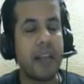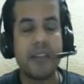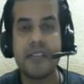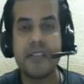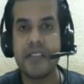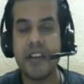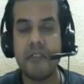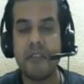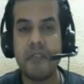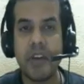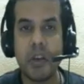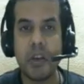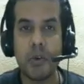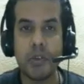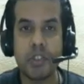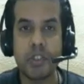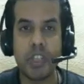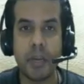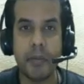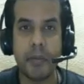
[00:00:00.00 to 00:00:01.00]
someone who
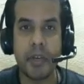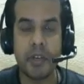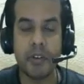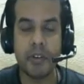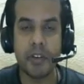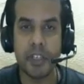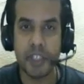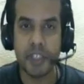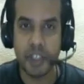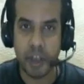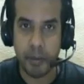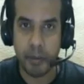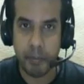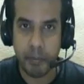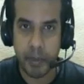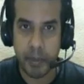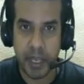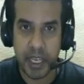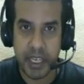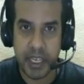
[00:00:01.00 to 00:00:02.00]
is coming to a
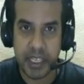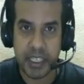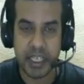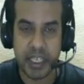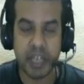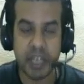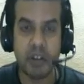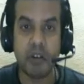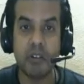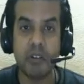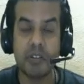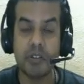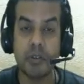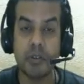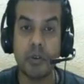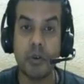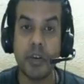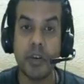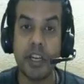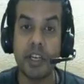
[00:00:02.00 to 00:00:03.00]
shop page and also
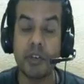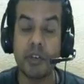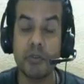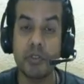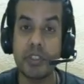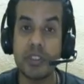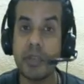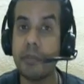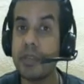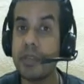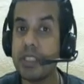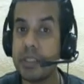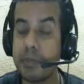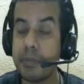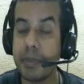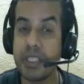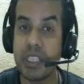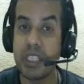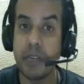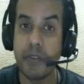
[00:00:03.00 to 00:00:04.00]
going to some
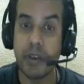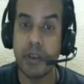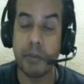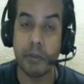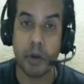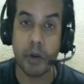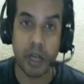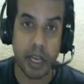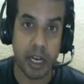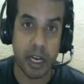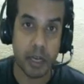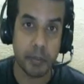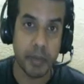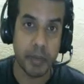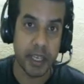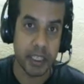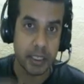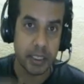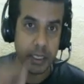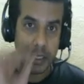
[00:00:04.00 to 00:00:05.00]
specific product
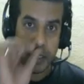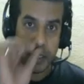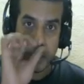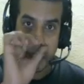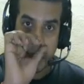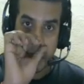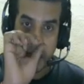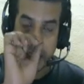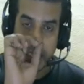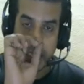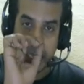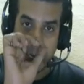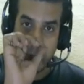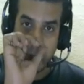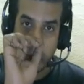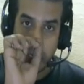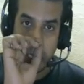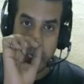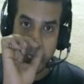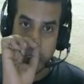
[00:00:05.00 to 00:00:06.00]
page, like then
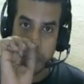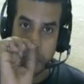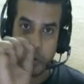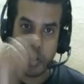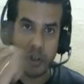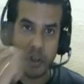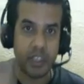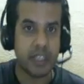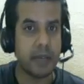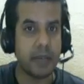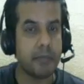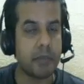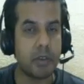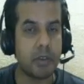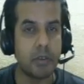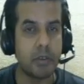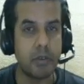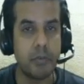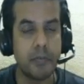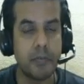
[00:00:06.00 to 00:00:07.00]
only you want them
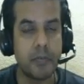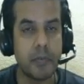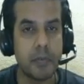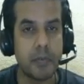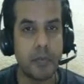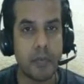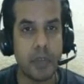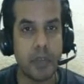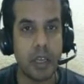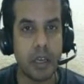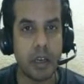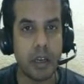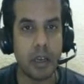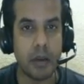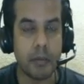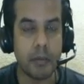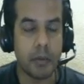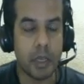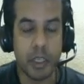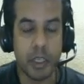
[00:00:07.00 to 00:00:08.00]
to
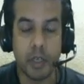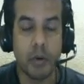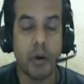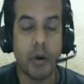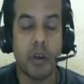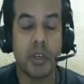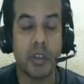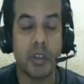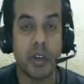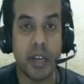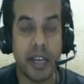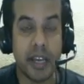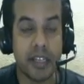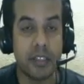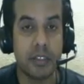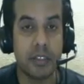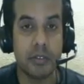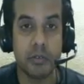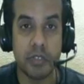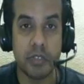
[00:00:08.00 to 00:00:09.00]
you want your
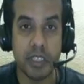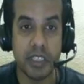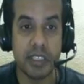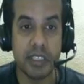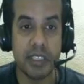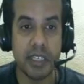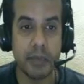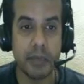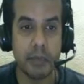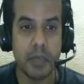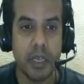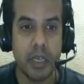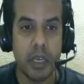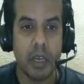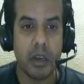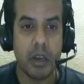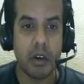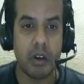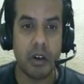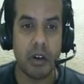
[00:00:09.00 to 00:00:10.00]
ads to chase them.
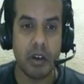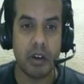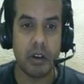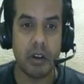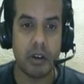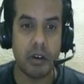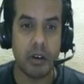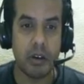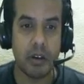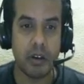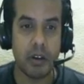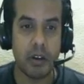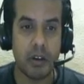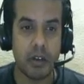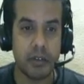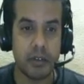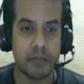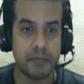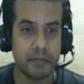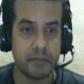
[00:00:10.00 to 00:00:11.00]
Or